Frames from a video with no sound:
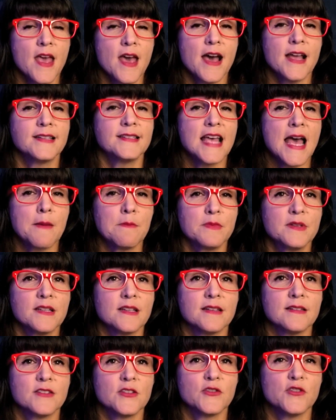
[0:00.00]

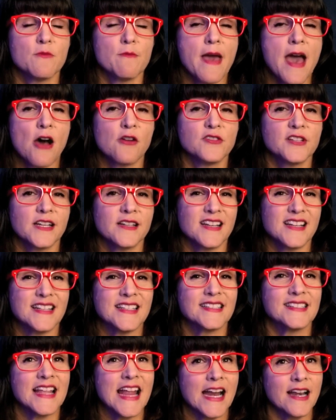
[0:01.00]
attempted to mount an
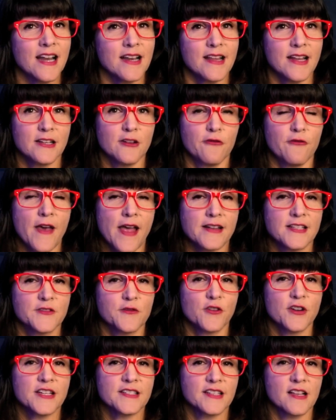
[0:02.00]
insanity defense
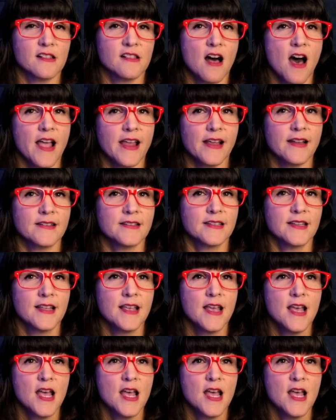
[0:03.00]
for his client,